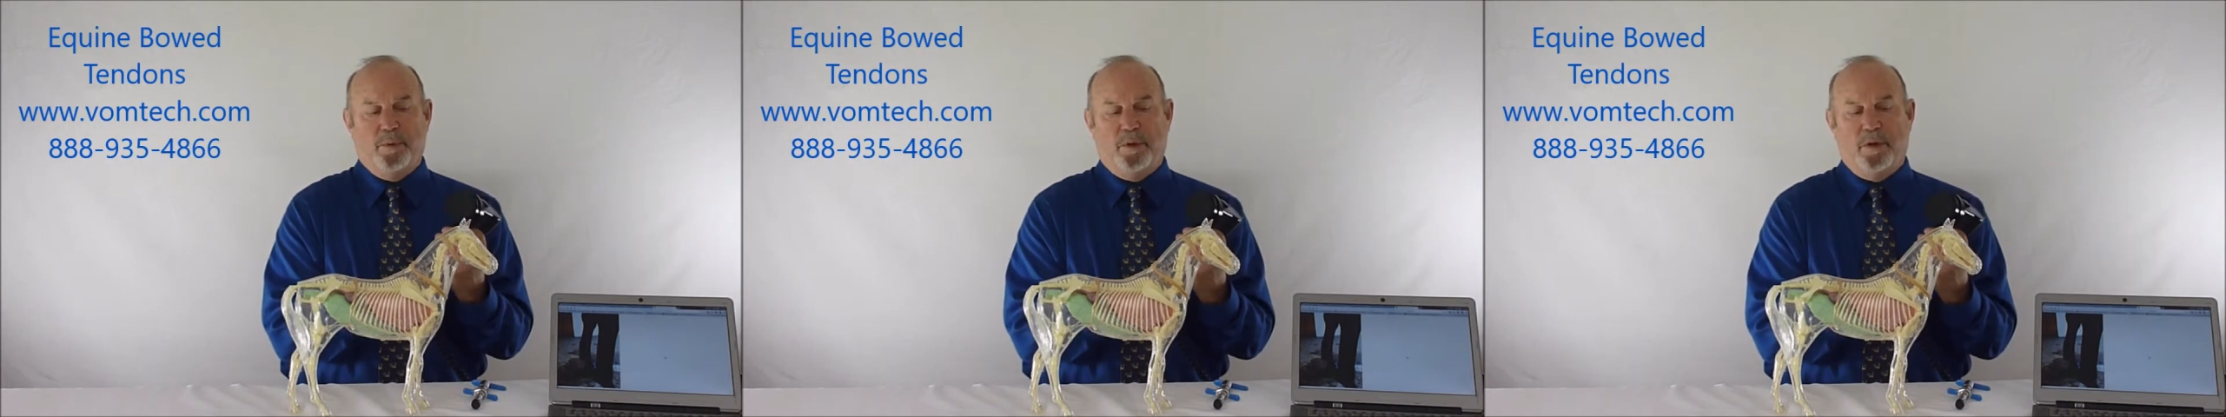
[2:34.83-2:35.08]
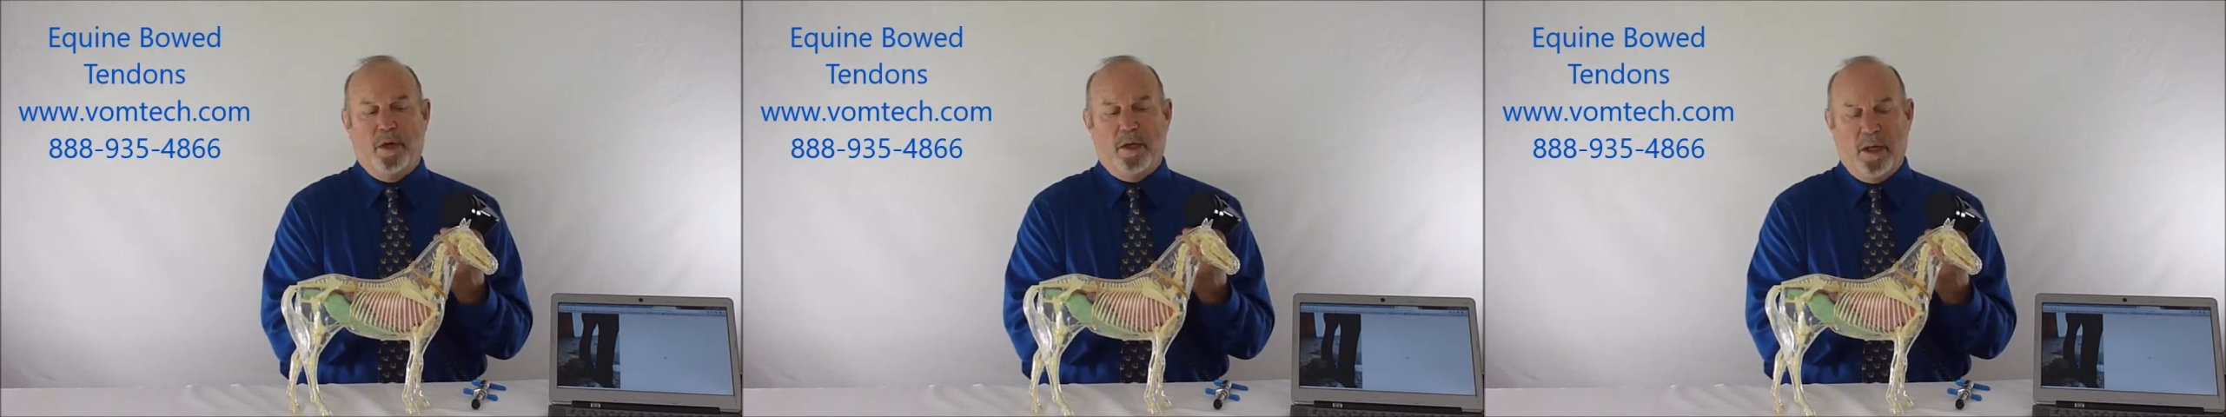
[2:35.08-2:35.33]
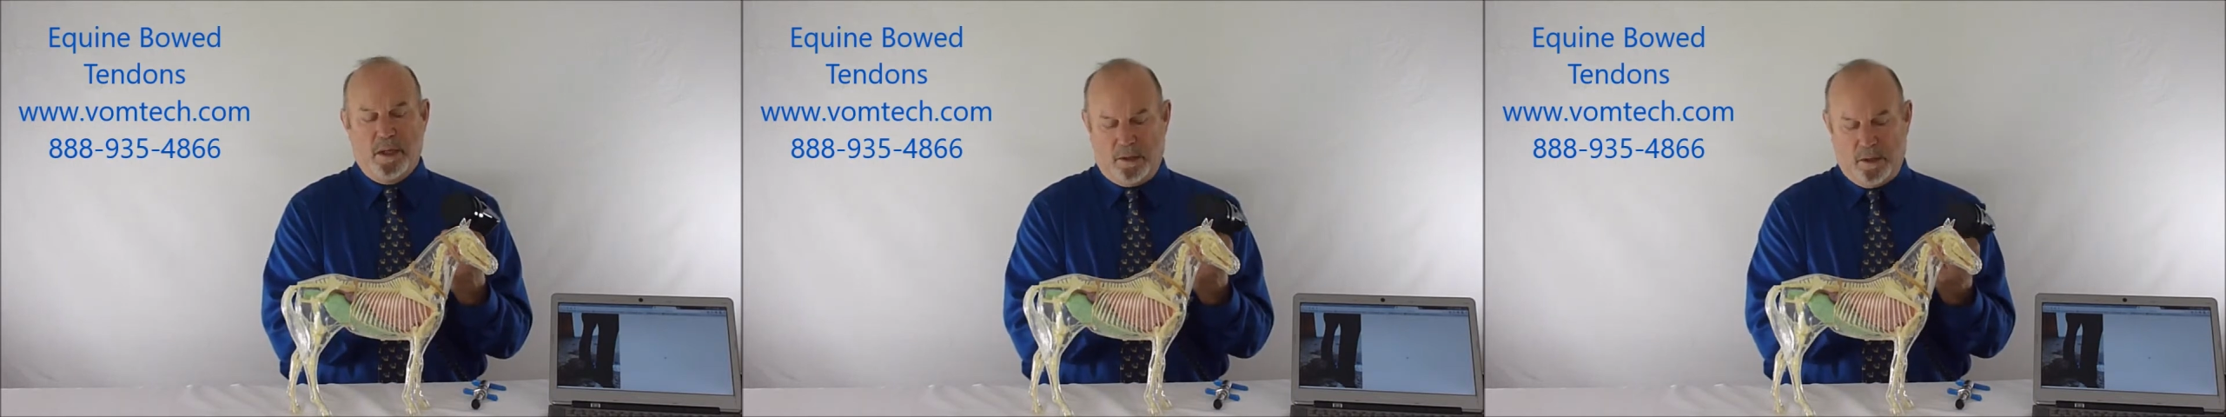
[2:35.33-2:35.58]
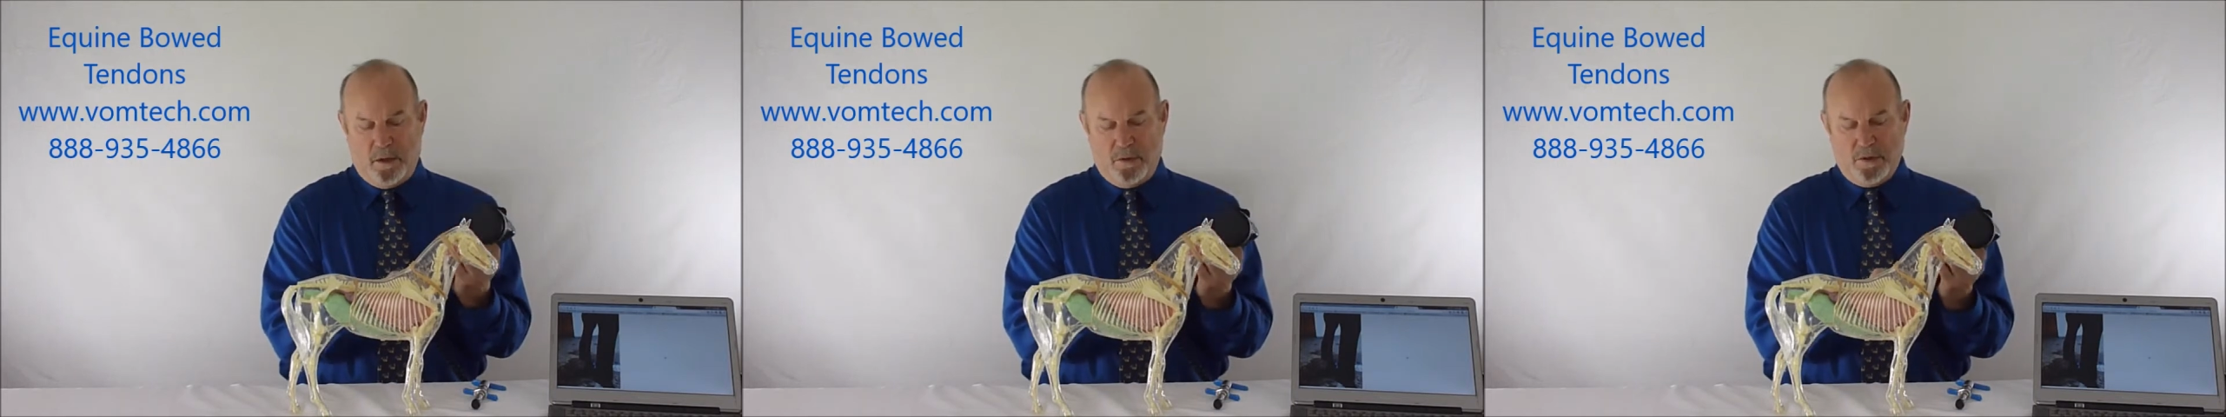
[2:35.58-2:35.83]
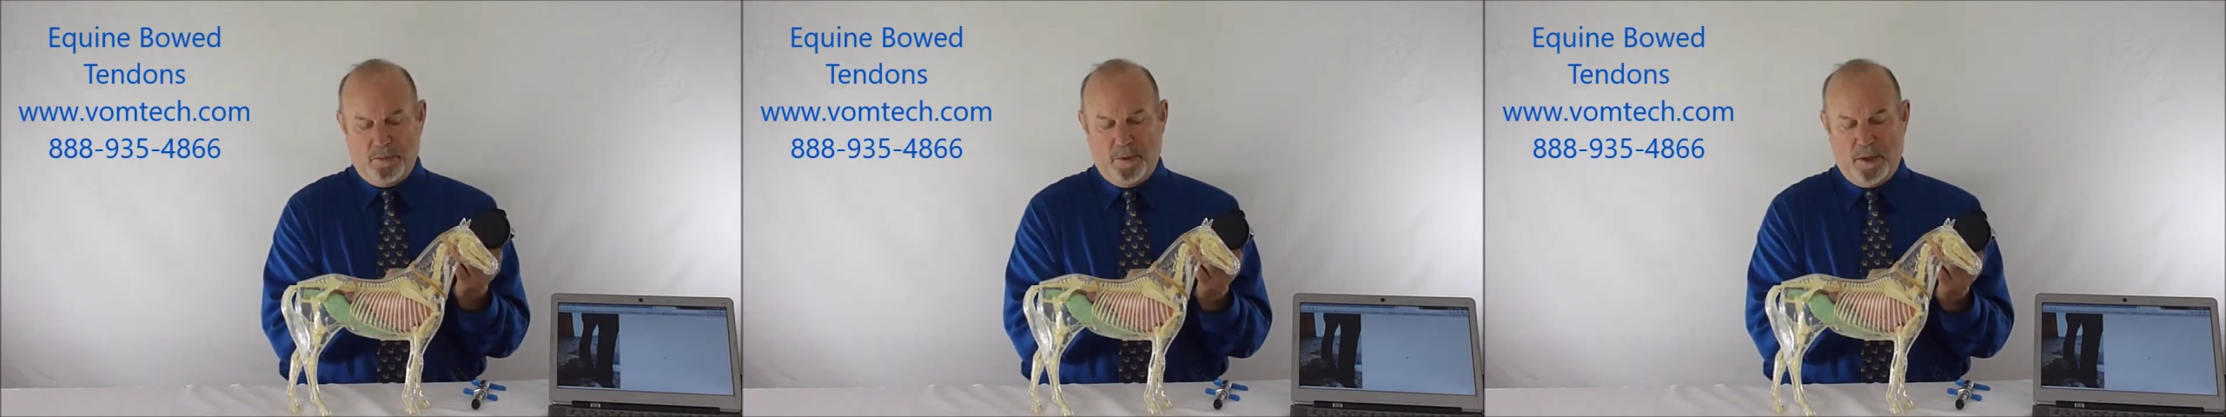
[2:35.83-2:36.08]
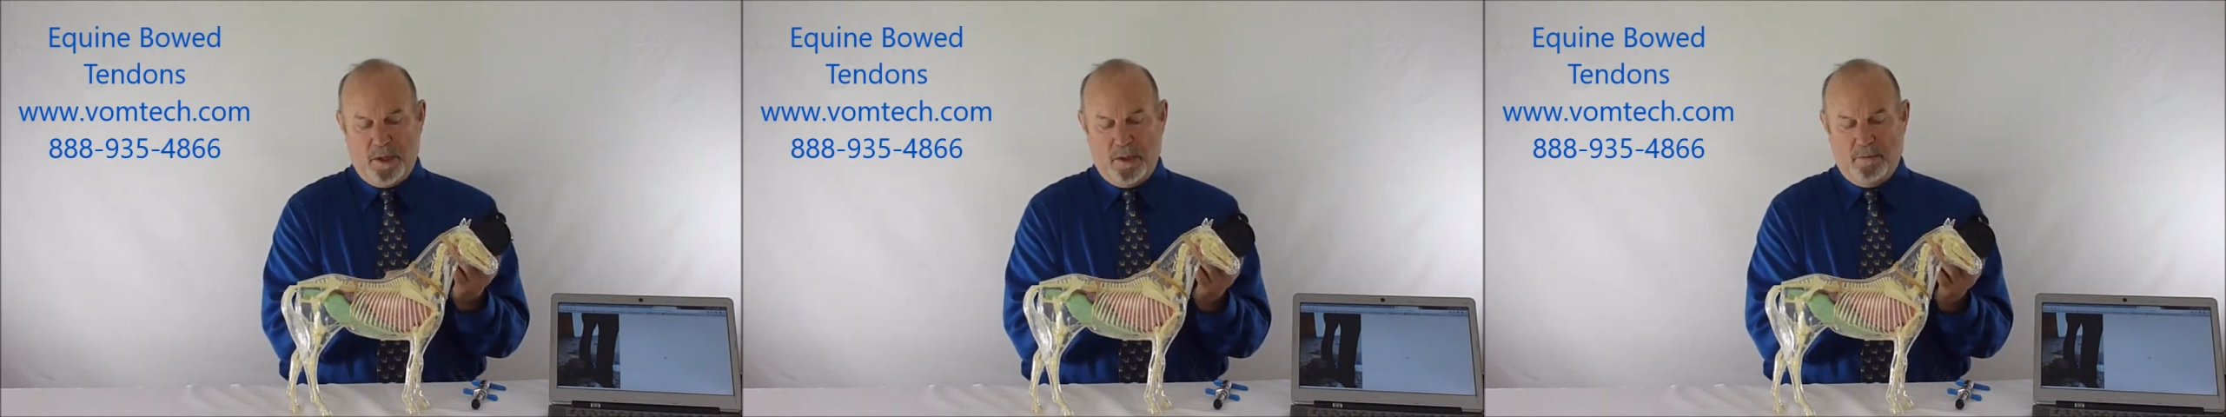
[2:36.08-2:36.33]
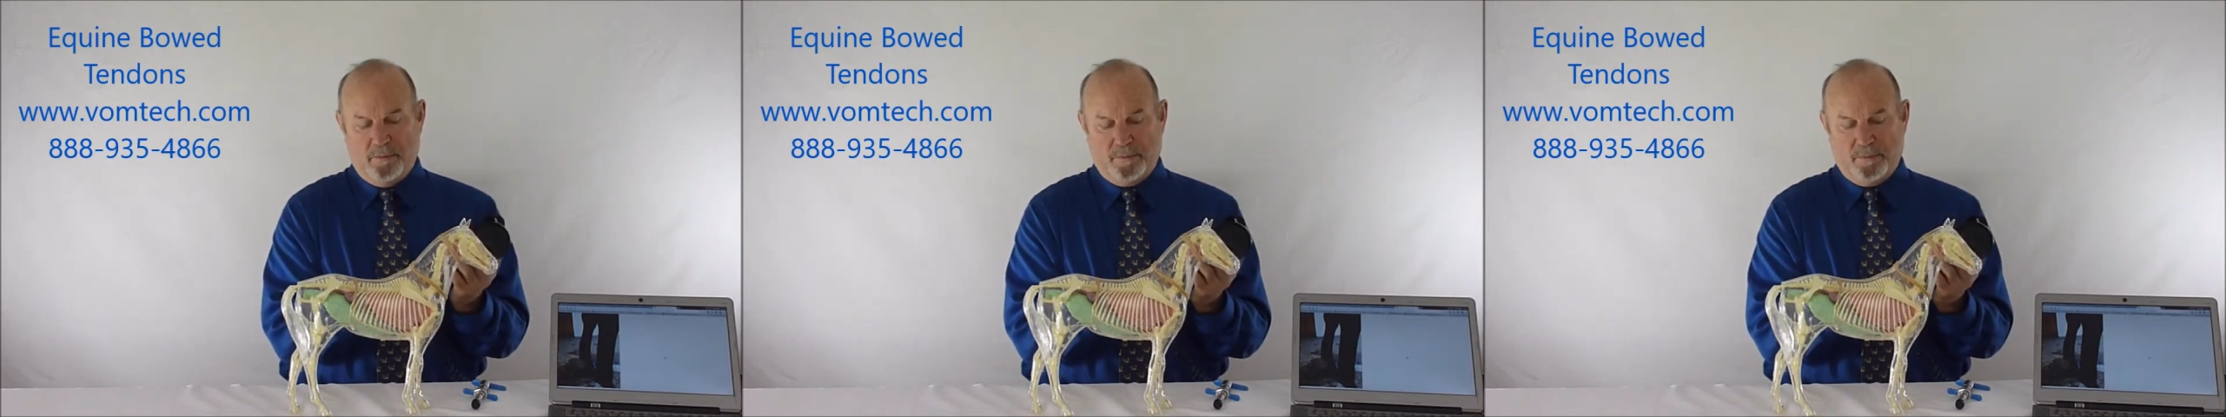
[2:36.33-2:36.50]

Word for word: put it on a low speed